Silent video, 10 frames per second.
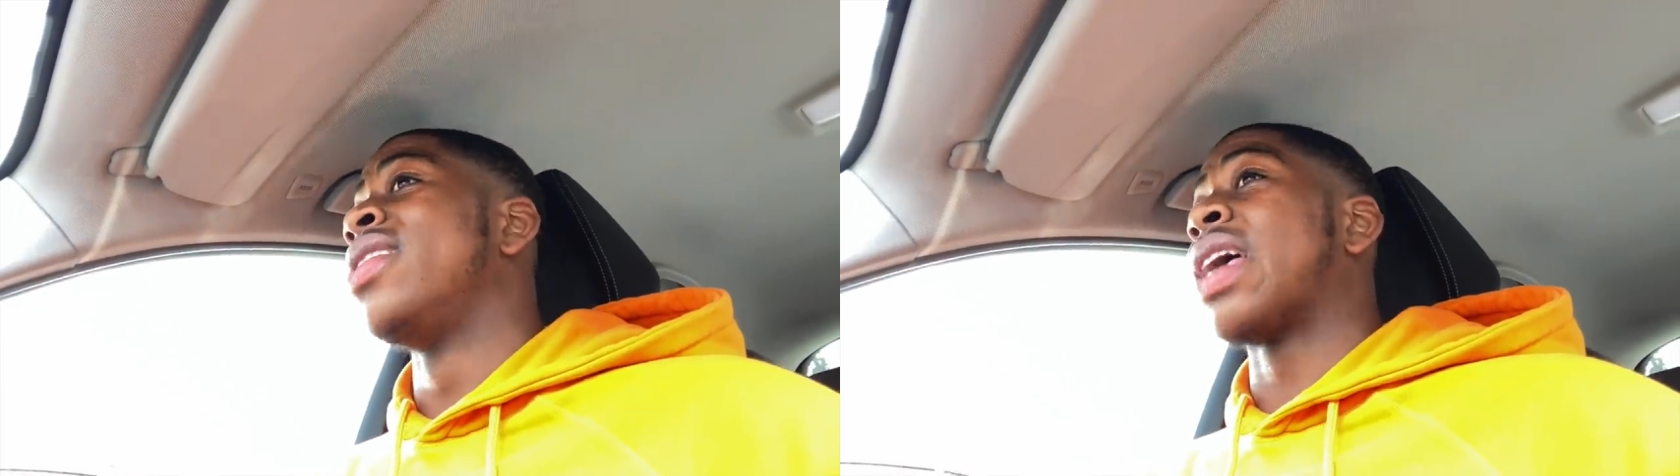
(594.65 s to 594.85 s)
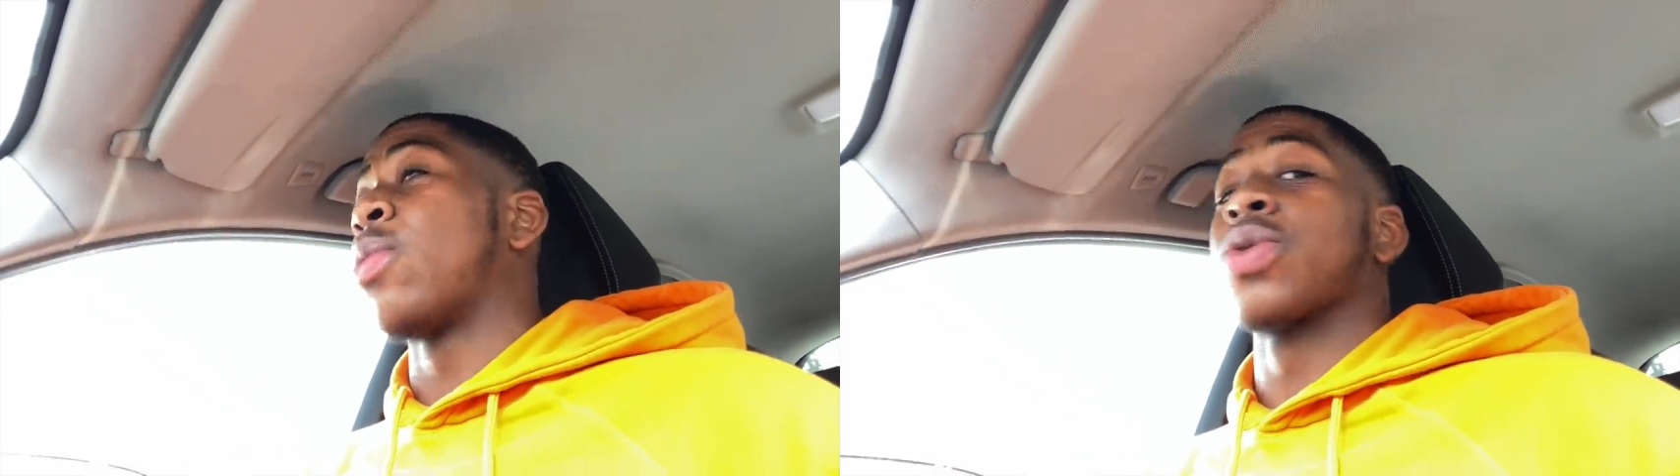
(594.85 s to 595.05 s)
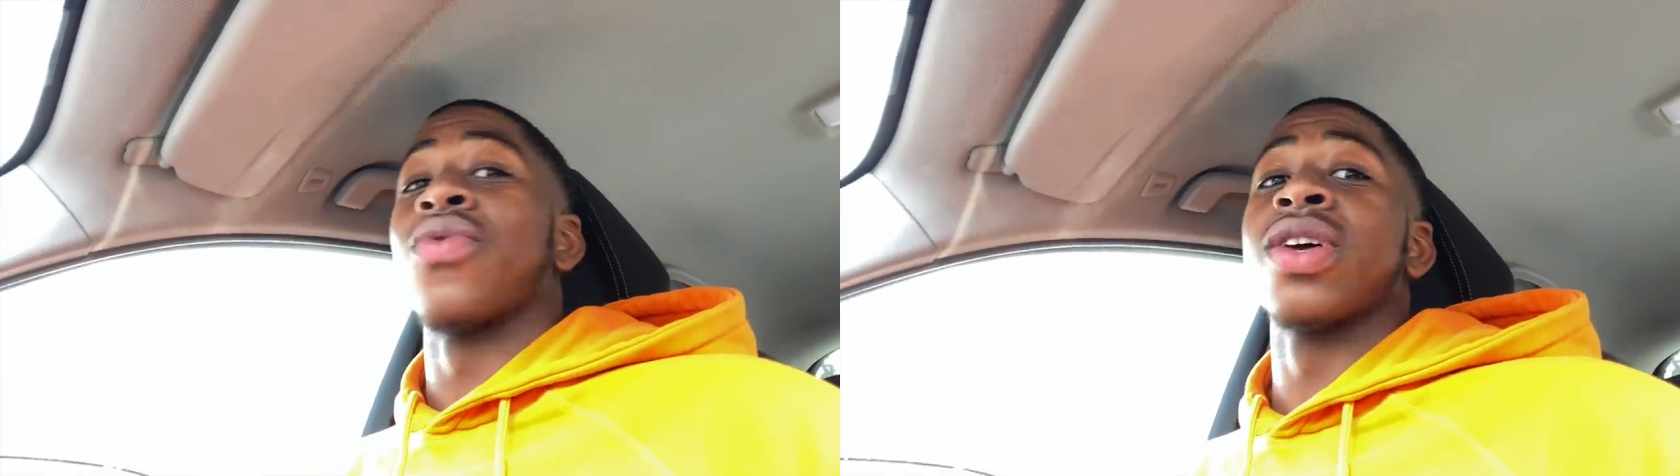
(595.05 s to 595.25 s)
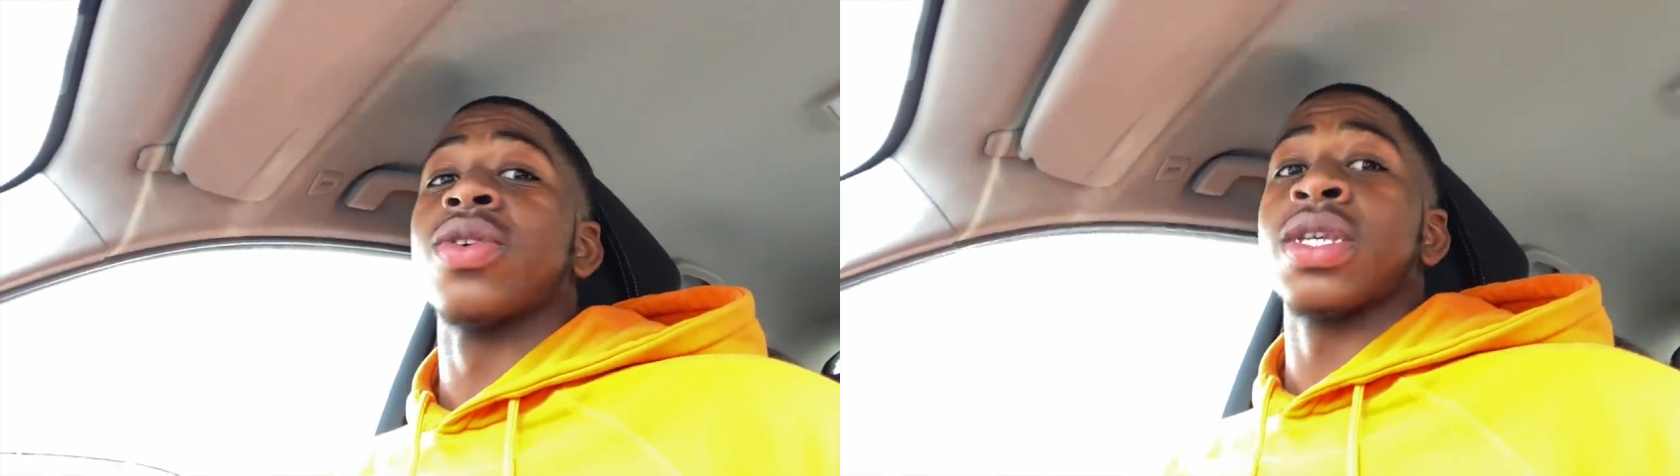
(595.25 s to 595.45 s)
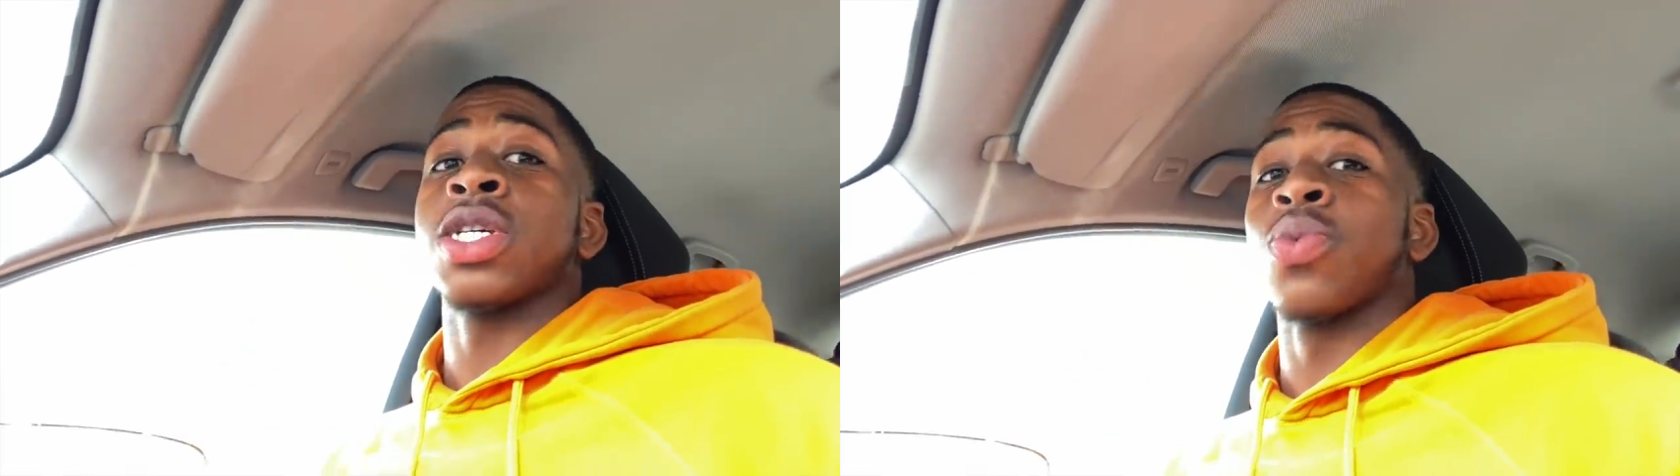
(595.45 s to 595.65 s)
It was a really good
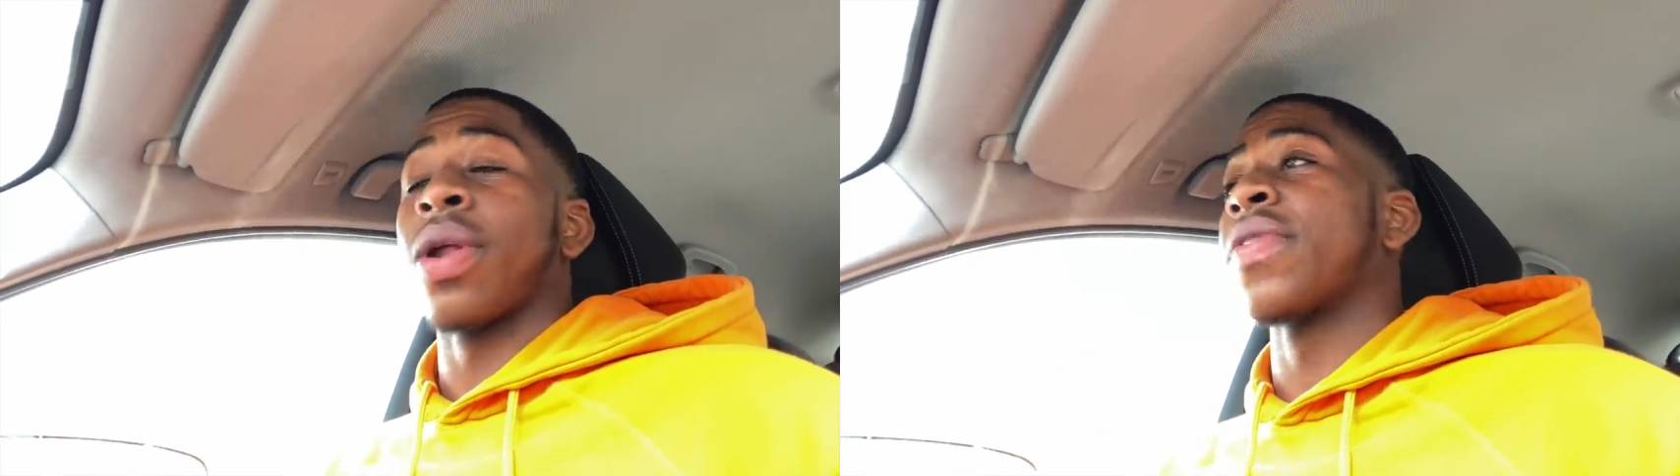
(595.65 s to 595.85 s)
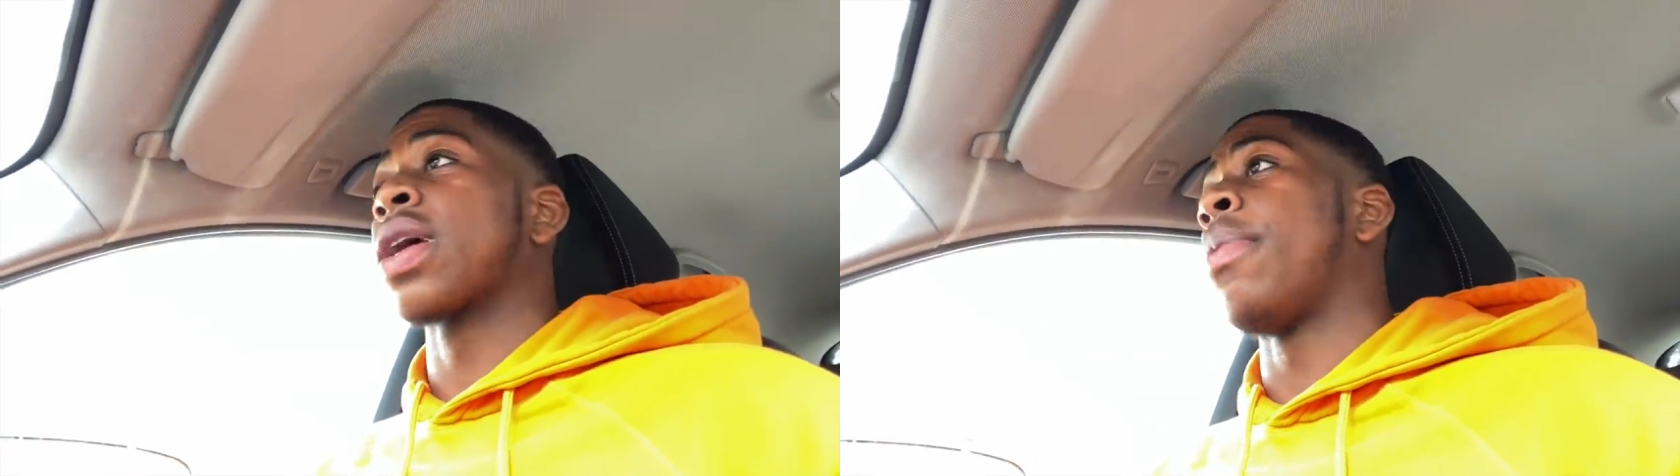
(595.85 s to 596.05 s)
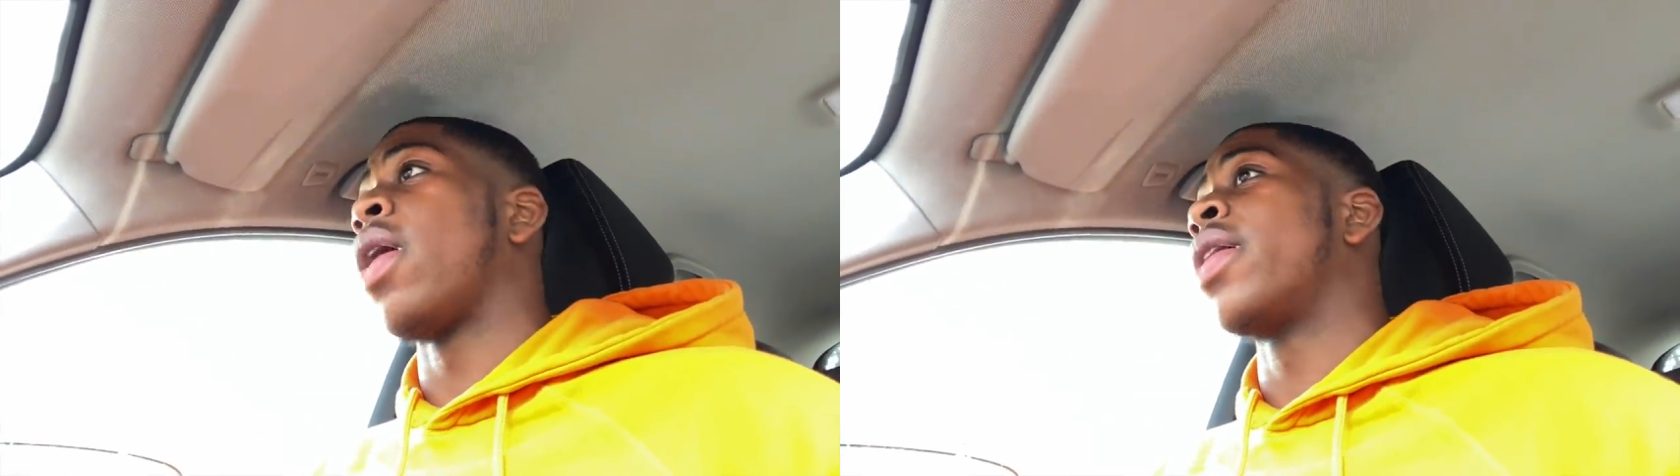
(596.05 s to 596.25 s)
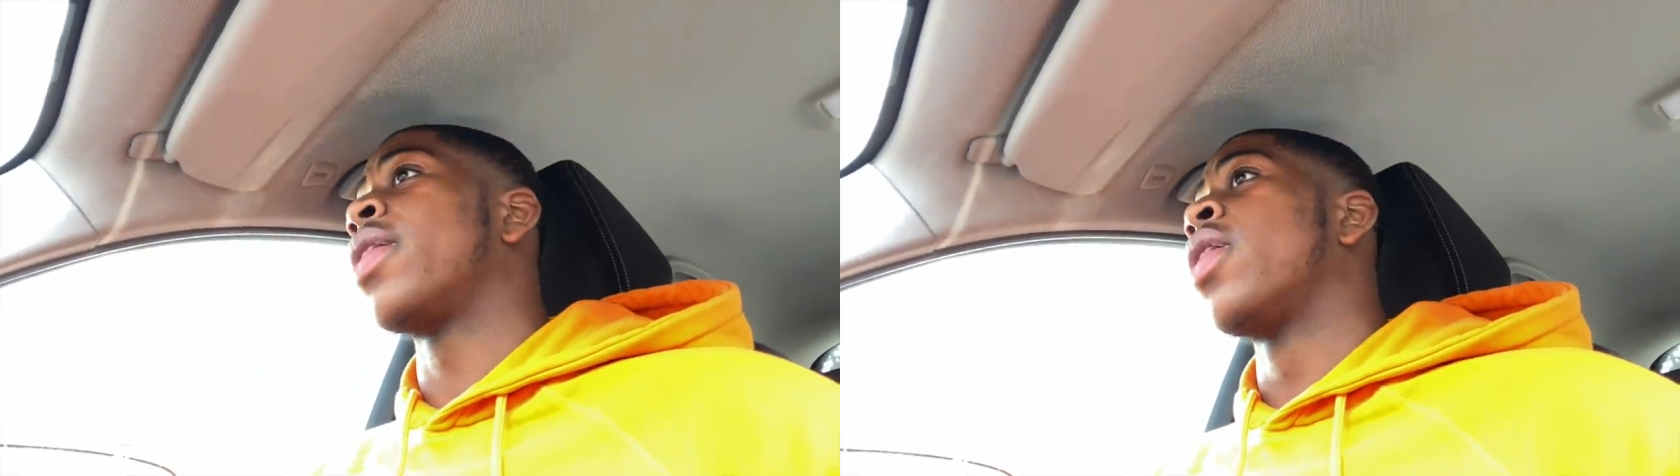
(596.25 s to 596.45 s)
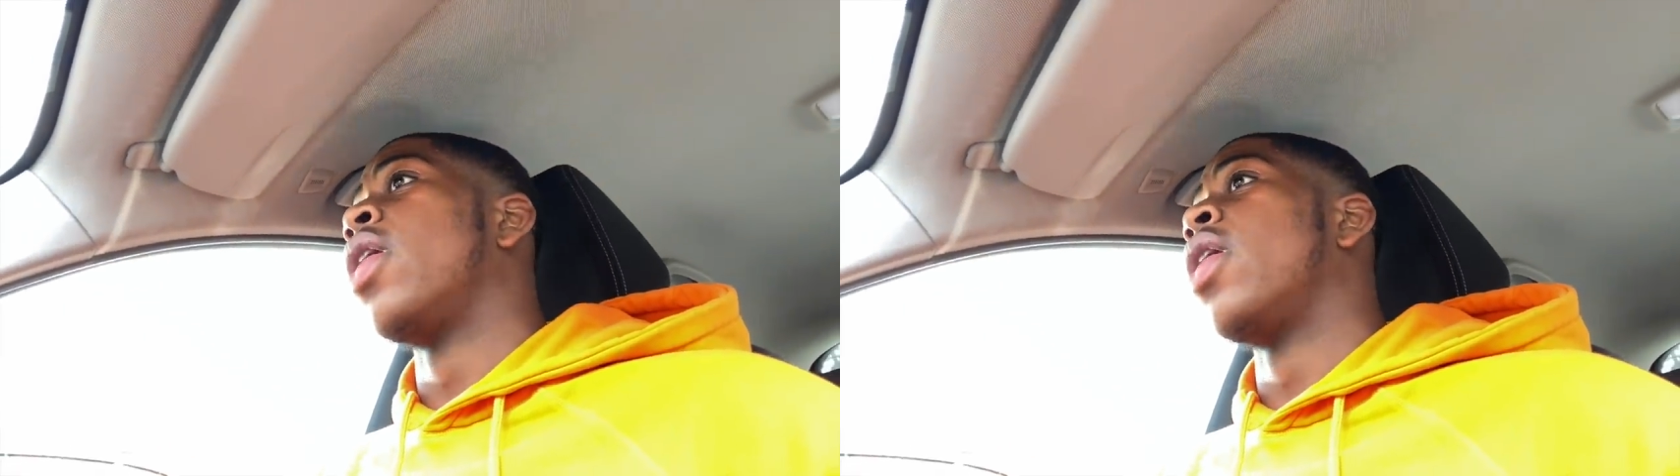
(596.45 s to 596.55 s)
session when I think about it.